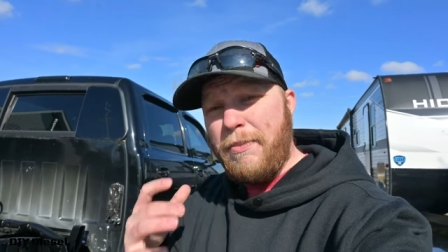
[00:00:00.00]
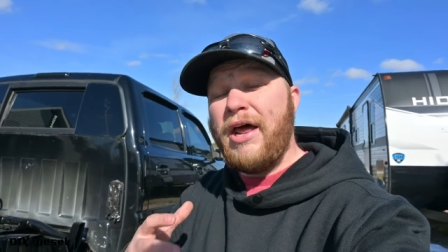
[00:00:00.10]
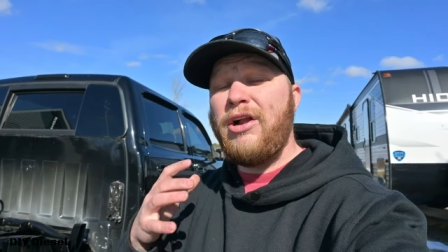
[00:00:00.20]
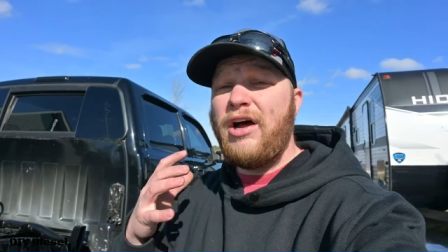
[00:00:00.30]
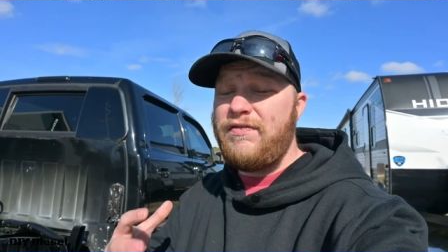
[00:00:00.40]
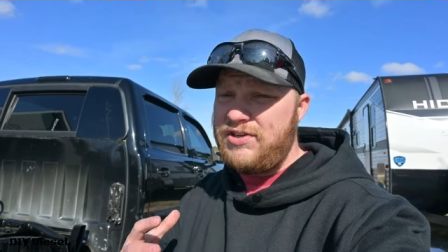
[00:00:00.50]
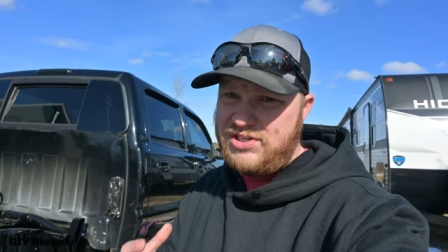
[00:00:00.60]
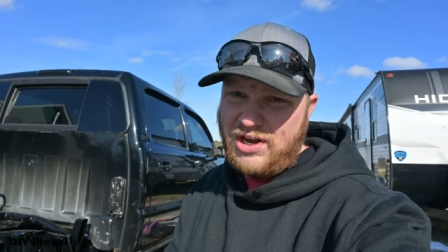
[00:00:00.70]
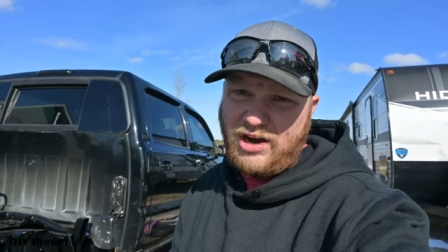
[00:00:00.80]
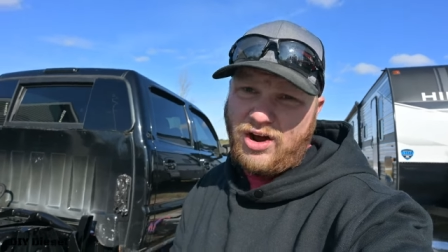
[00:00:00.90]
metal of the
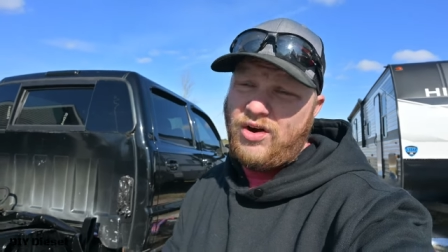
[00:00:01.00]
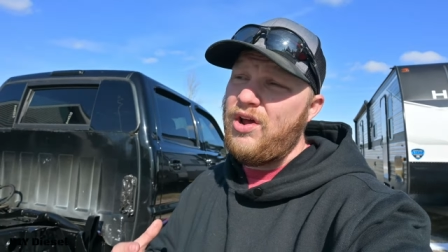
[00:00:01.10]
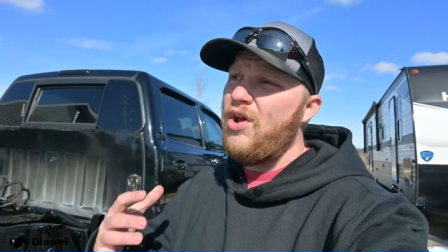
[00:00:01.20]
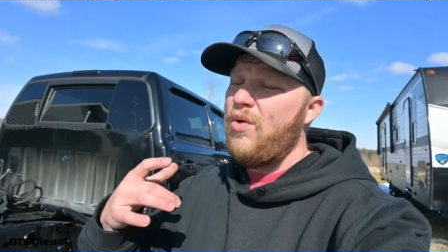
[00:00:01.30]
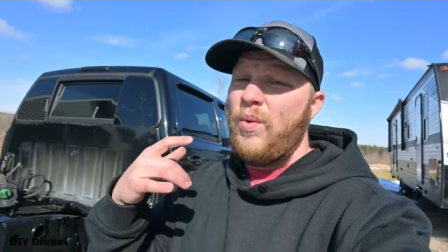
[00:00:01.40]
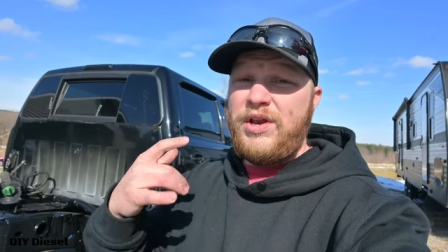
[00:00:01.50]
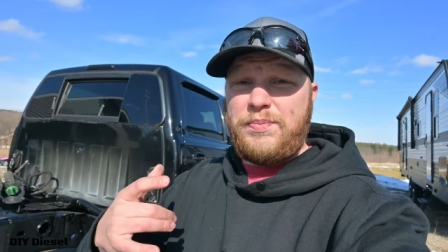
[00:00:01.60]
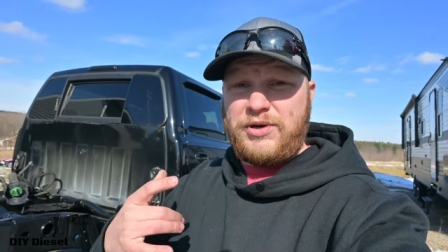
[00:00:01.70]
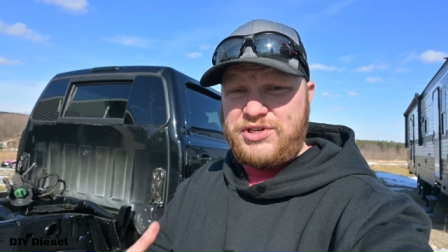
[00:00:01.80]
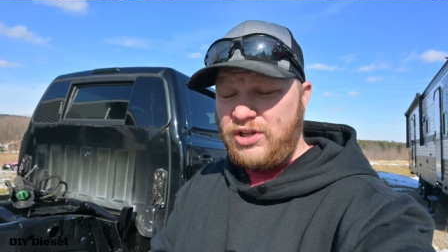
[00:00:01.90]
stud out when you
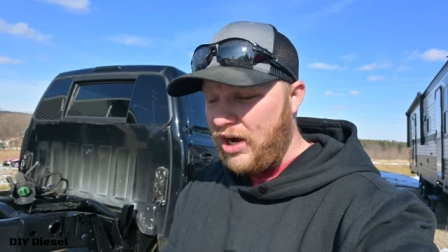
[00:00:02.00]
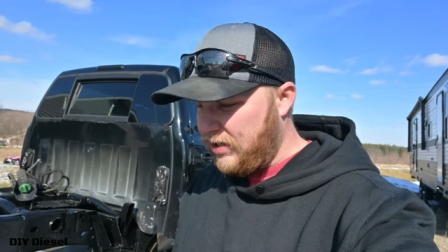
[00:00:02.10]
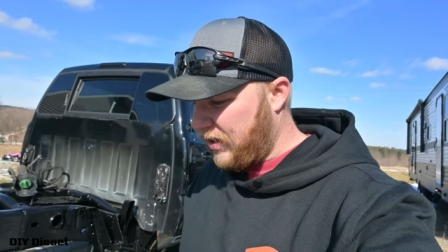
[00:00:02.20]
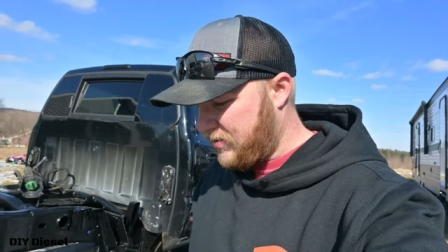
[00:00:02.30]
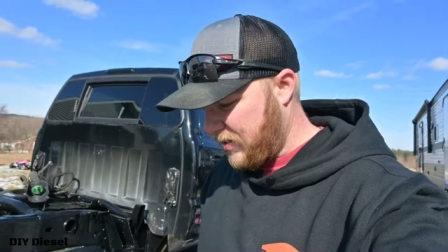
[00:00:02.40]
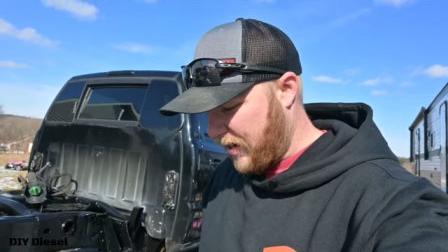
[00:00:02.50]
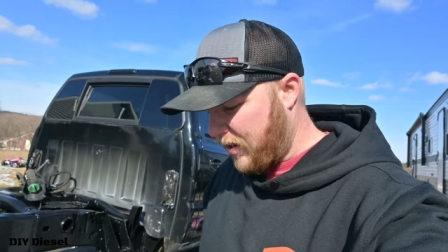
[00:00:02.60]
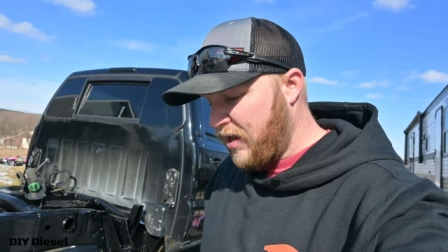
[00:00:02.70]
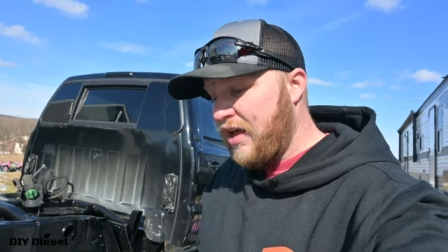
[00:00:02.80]
put your lug nuts on.